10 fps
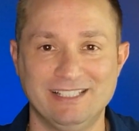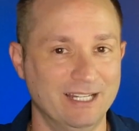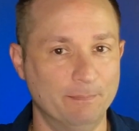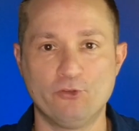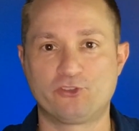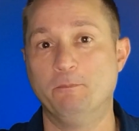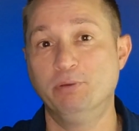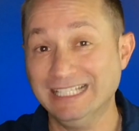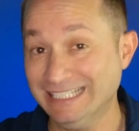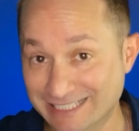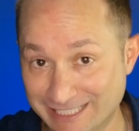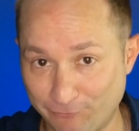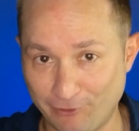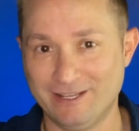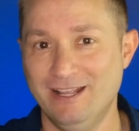and they're both completely
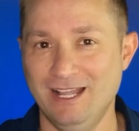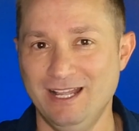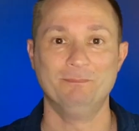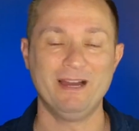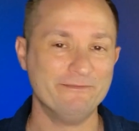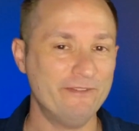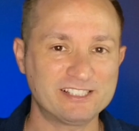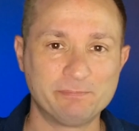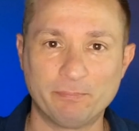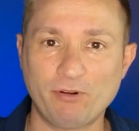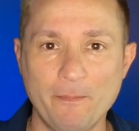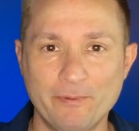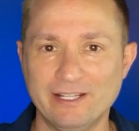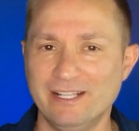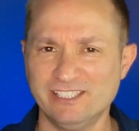different. My investment
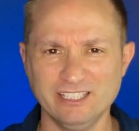property, it's a